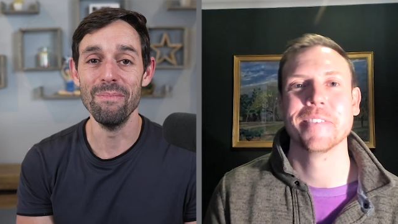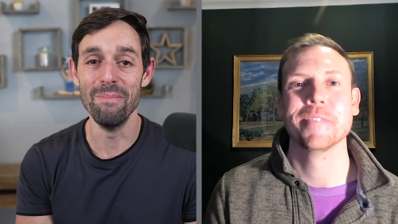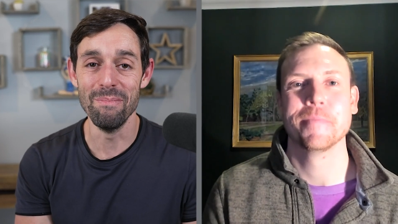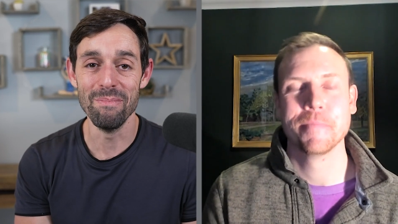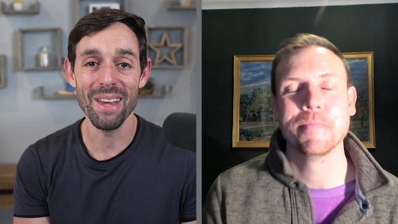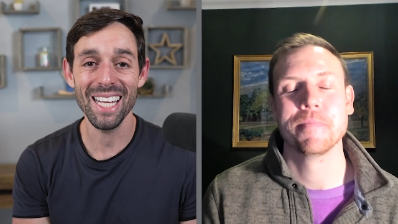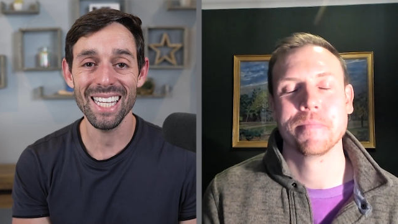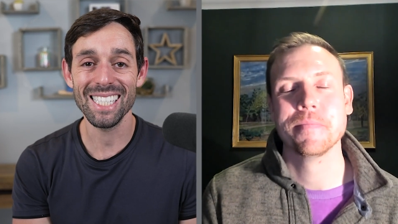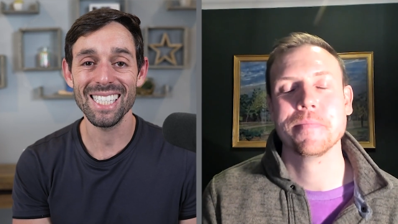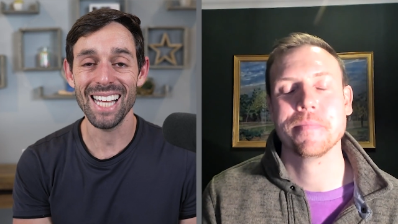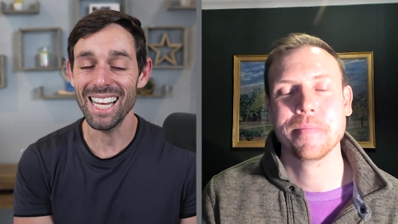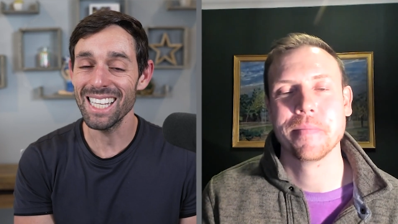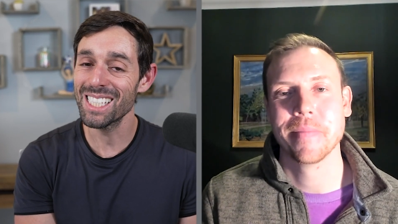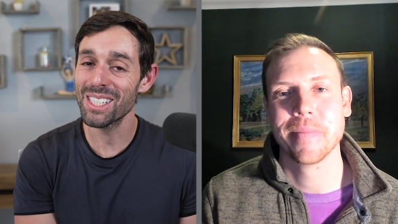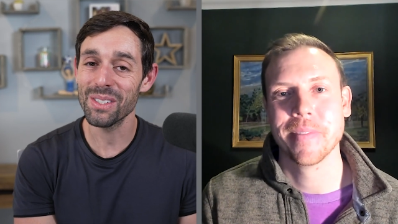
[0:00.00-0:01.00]
Speaker 1: make
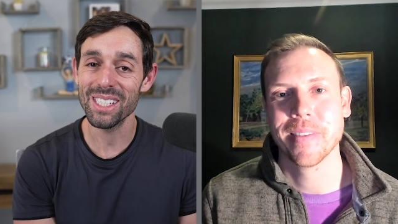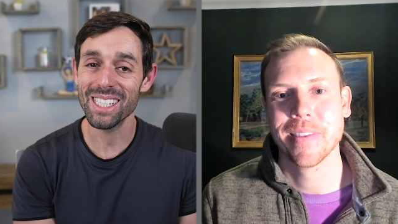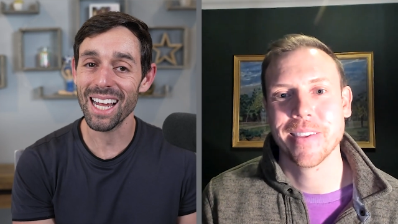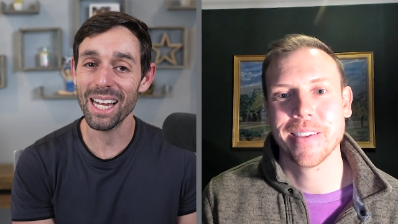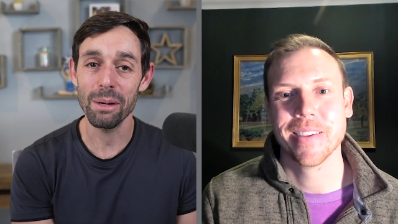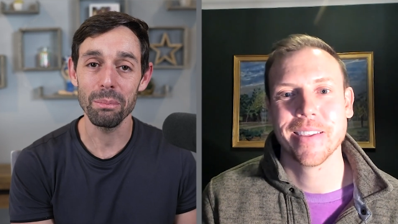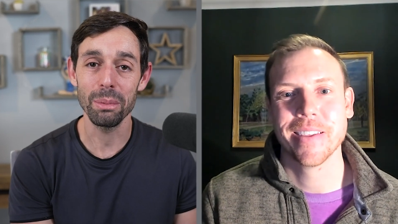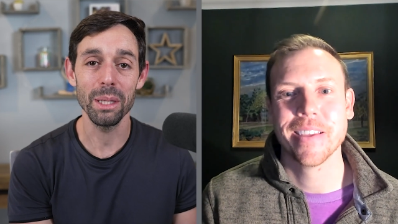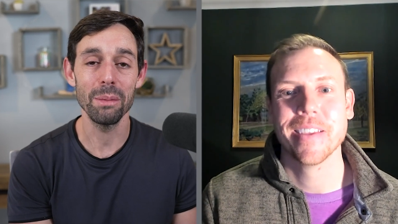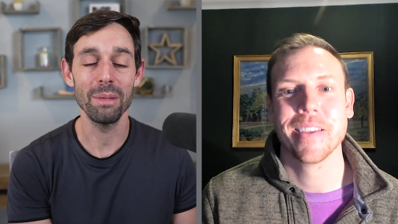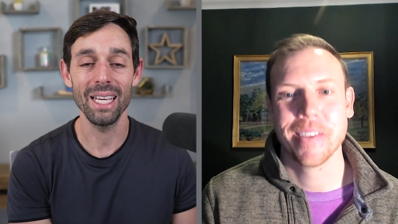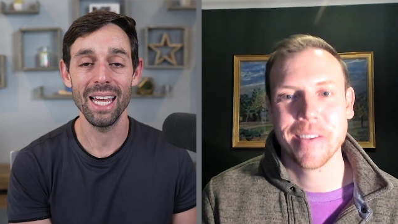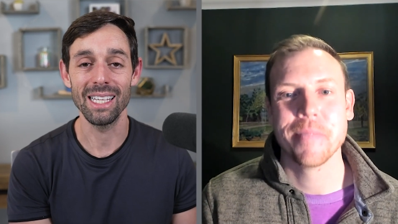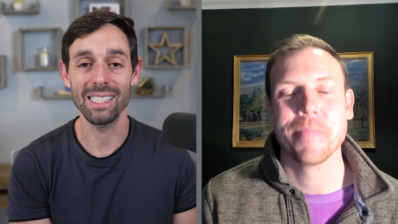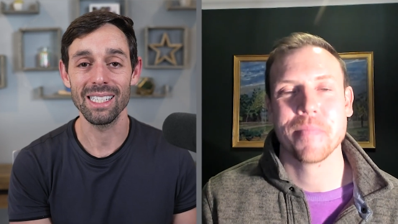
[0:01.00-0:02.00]
sense or is that
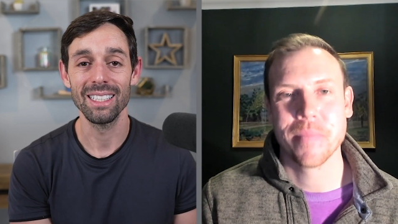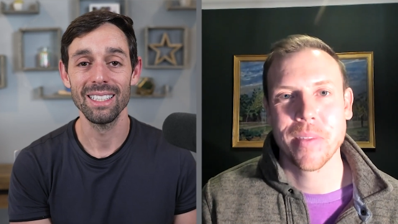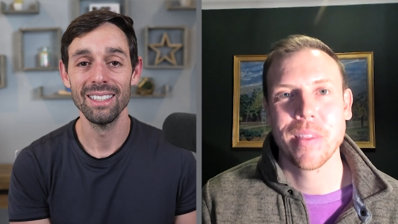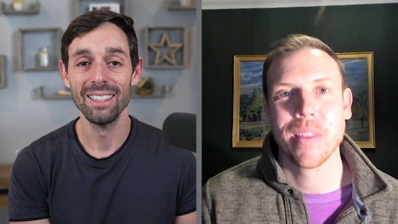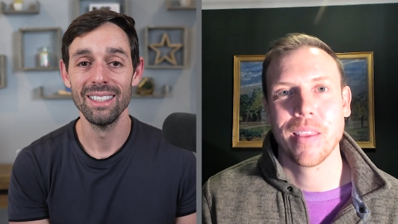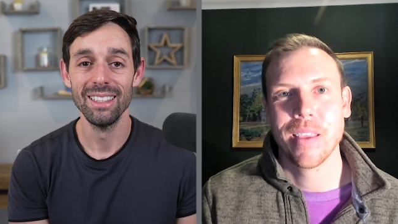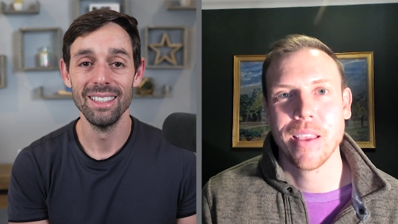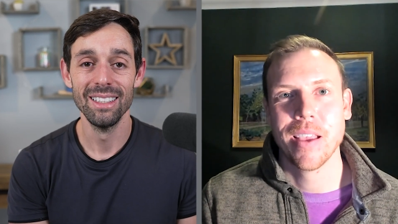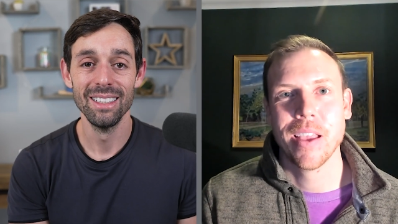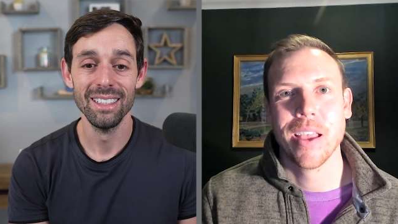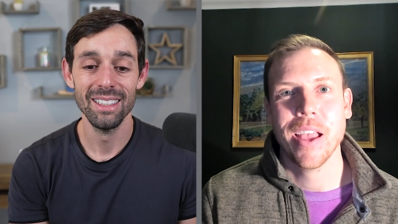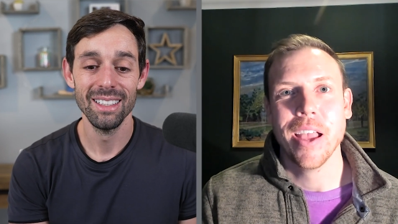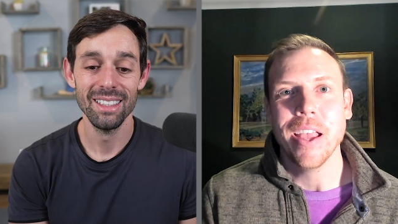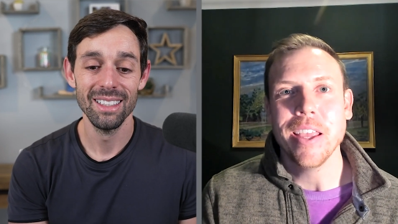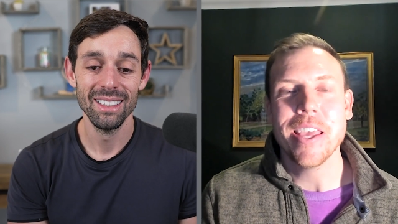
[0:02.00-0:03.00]
complete BS?
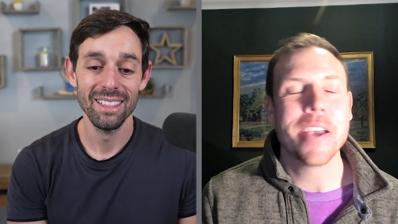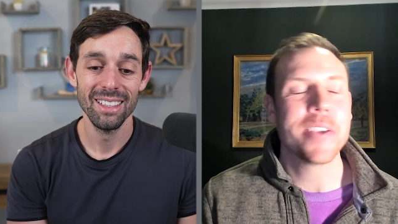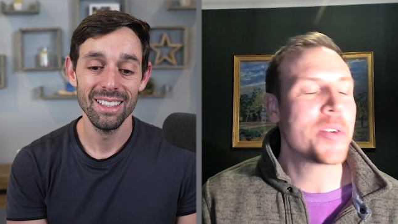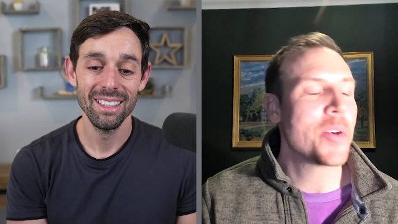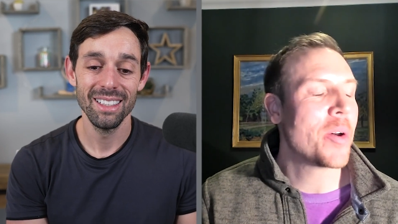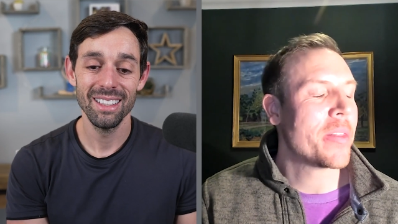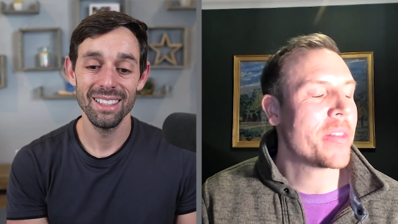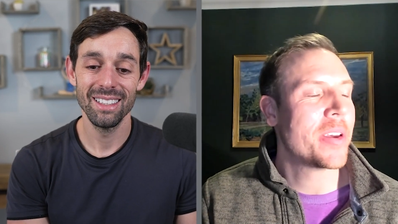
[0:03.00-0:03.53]
Speaker 2: Yeah, so